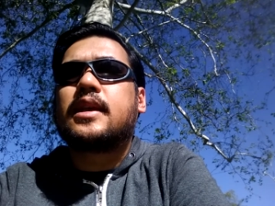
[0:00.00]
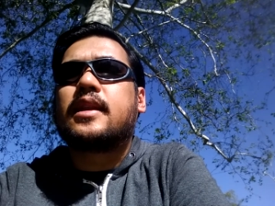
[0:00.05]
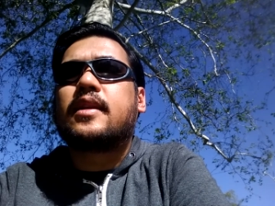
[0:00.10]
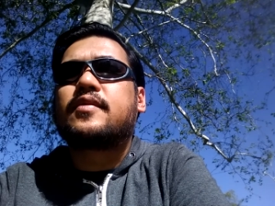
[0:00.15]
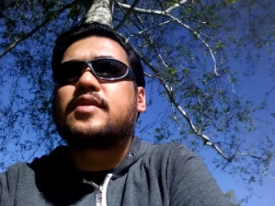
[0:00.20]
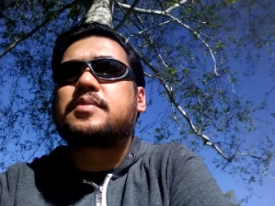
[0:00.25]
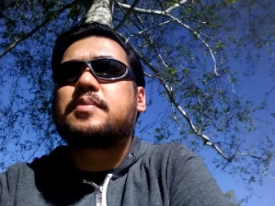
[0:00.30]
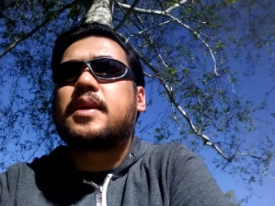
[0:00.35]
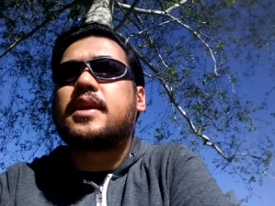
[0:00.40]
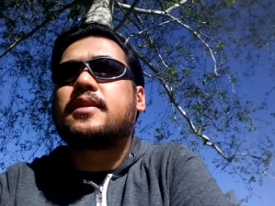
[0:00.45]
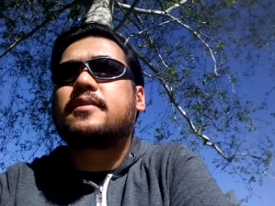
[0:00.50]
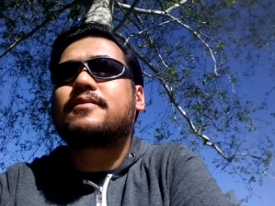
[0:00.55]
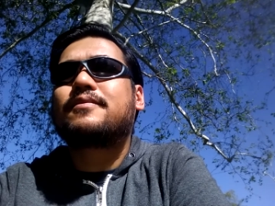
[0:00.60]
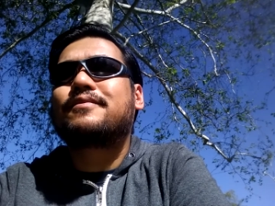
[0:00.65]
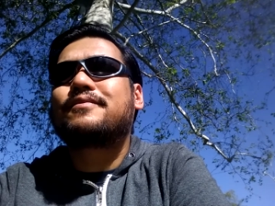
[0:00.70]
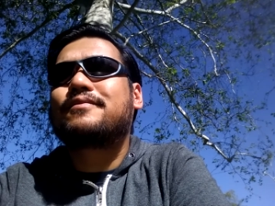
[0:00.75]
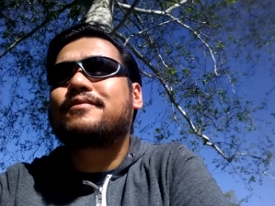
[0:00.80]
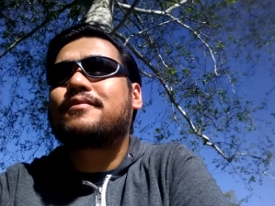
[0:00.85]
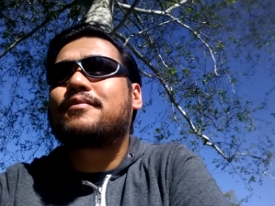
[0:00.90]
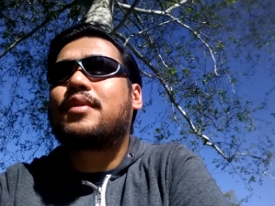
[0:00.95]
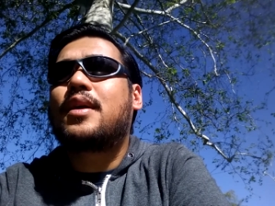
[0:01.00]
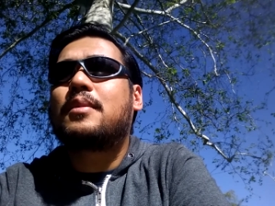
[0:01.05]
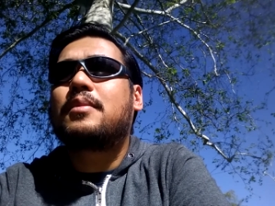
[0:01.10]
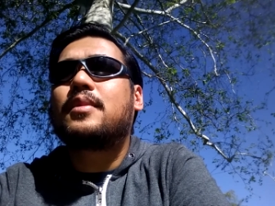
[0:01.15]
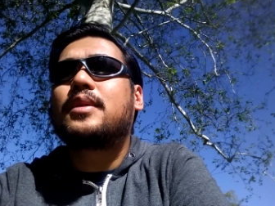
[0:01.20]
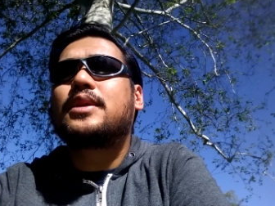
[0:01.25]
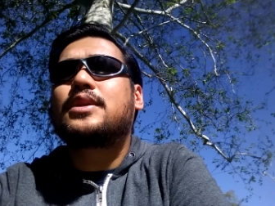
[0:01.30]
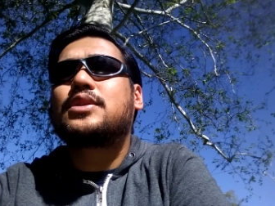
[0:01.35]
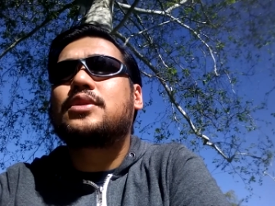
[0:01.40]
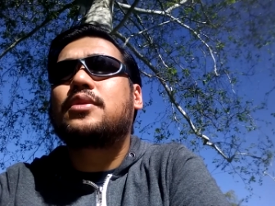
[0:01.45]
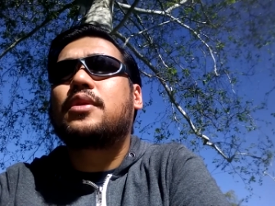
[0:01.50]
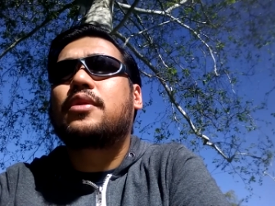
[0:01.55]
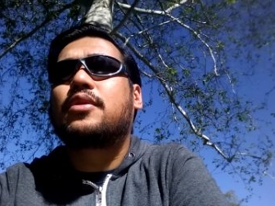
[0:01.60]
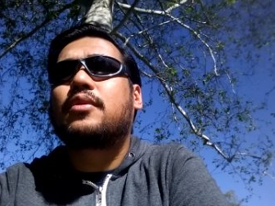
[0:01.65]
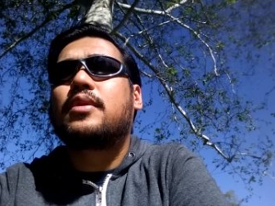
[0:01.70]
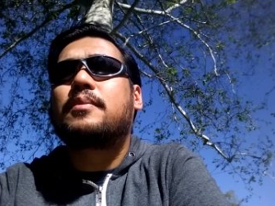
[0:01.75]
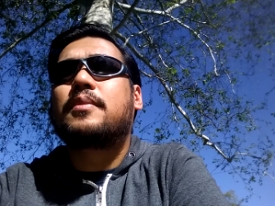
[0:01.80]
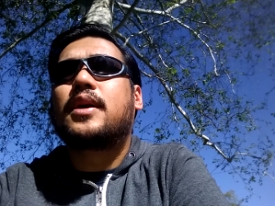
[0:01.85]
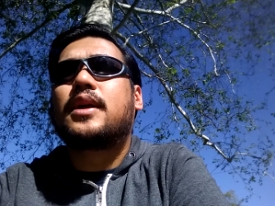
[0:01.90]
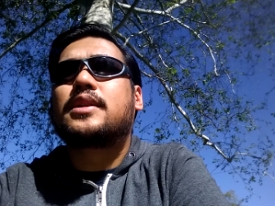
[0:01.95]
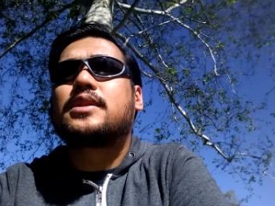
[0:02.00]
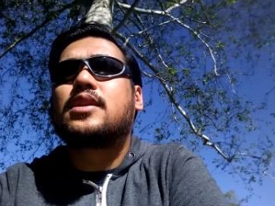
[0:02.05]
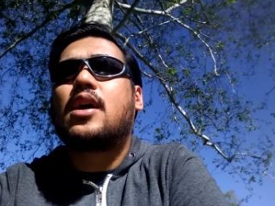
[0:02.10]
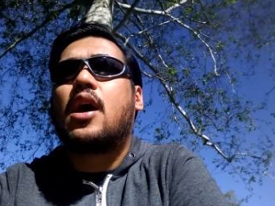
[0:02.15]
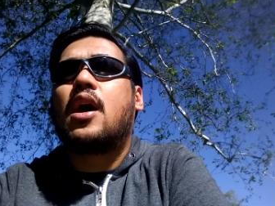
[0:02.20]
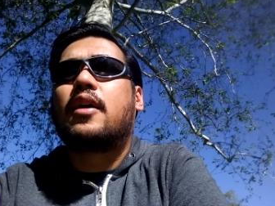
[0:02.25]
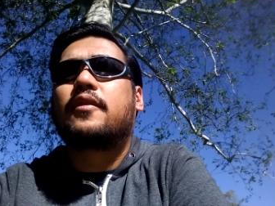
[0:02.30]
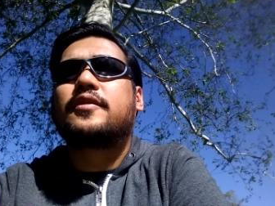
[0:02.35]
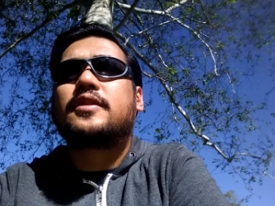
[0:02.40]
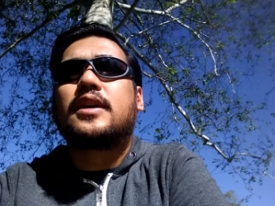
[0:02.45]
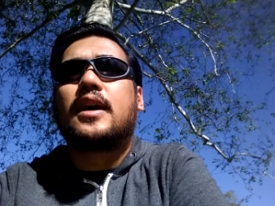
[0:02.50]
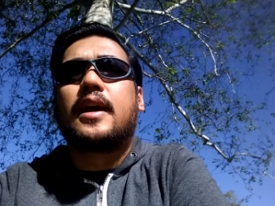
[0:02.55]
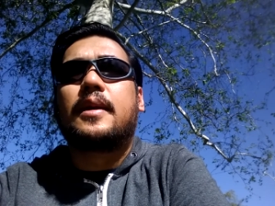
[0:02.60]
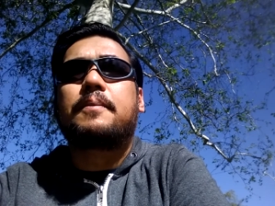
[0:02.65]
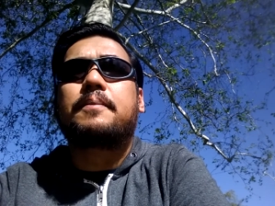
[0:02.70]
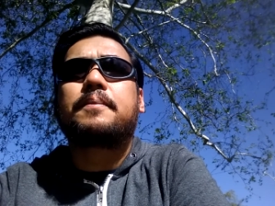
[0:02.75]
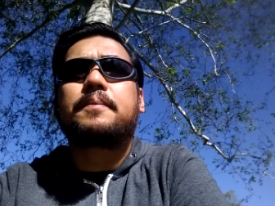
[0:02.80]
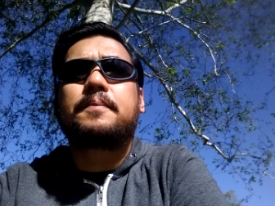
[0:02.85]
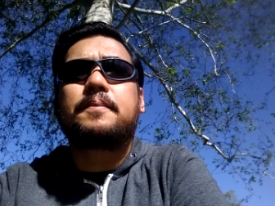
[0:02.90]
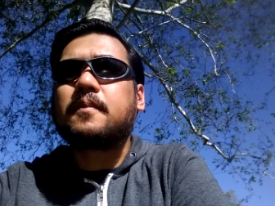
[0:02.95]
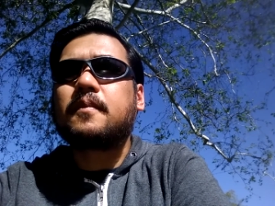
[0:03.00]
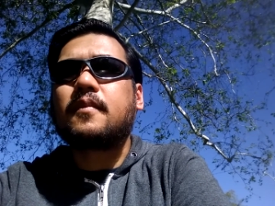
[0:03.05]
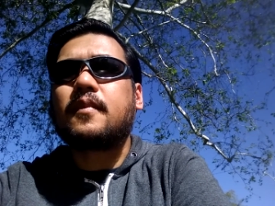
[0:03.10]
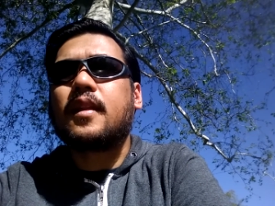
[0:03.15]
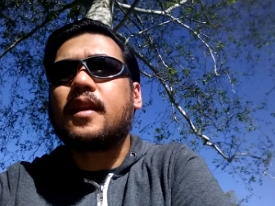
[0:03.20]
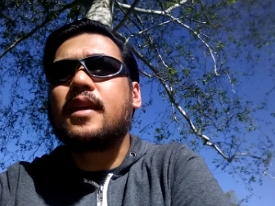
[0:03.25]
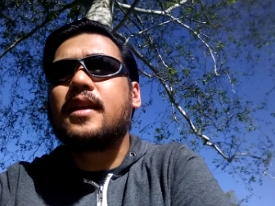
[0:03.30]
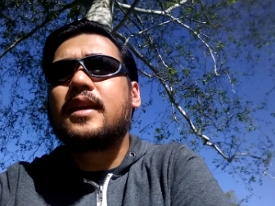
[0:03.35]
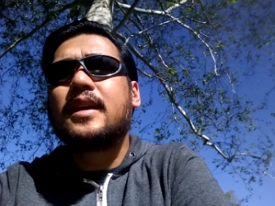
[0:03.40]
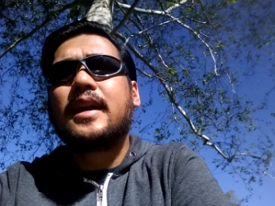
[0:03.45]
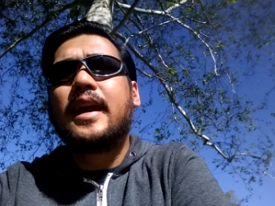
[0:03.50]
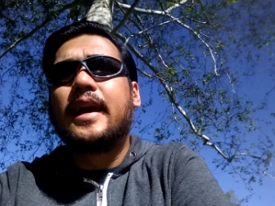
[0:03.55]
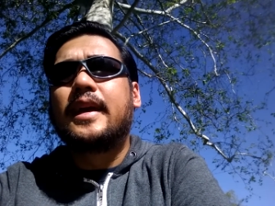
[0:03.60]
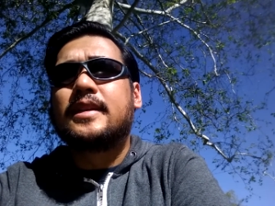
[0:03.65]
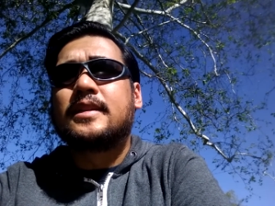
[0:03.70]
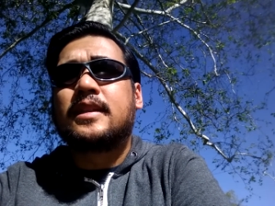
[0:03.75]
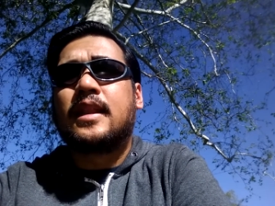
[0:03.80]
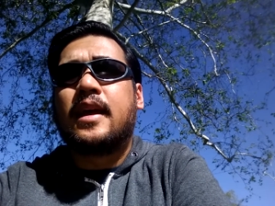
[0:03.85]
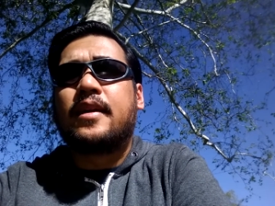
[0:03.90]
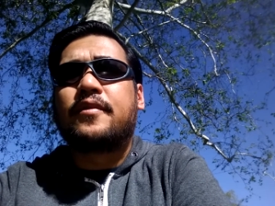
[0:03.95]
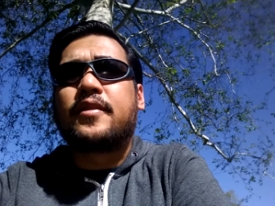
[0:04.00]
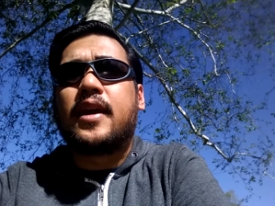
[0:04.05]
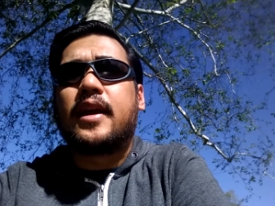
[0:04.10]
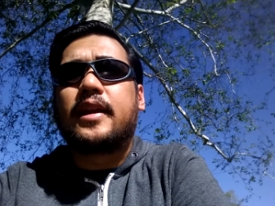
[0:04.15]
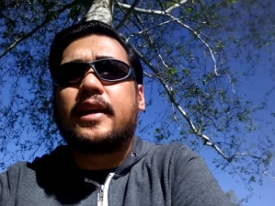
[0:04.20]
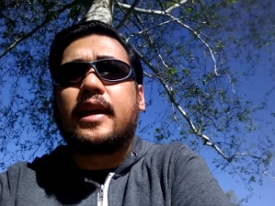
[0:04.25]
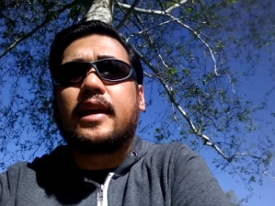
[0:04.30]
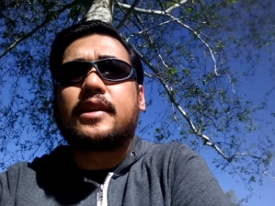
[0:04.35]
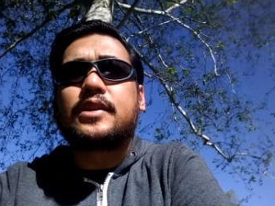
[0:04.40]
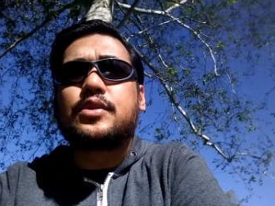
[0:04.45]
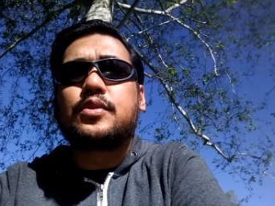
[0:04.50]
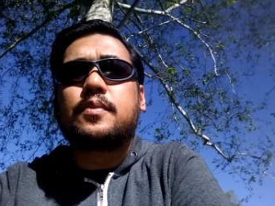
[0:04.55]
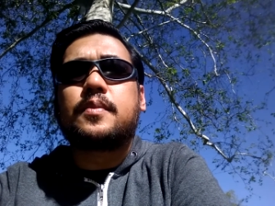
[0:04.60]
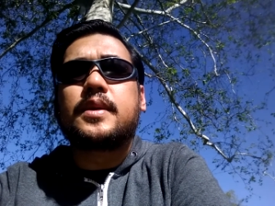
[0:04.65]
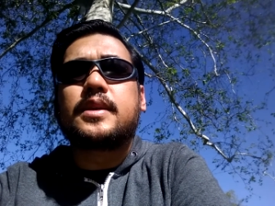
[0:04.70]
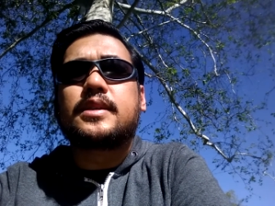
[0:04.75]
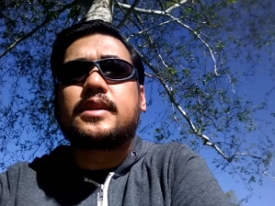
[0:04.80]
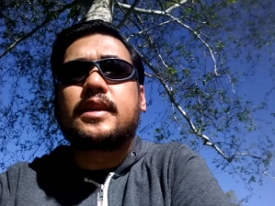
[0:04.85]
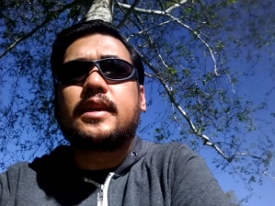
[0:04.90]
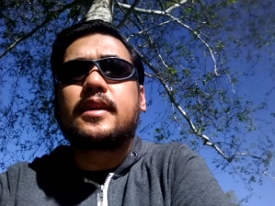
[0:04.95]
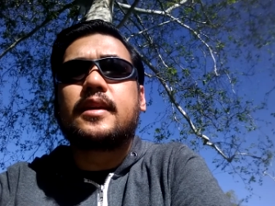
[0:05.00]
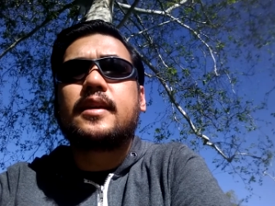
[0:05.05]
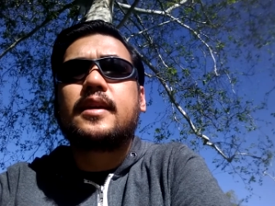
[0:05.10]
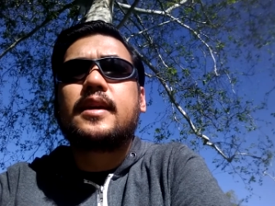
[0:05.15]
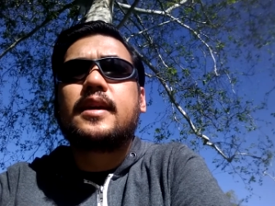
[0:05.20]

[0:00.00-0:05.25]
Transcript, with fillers: and I've spent probably 2 to 3 months off time as life kind of got too busy.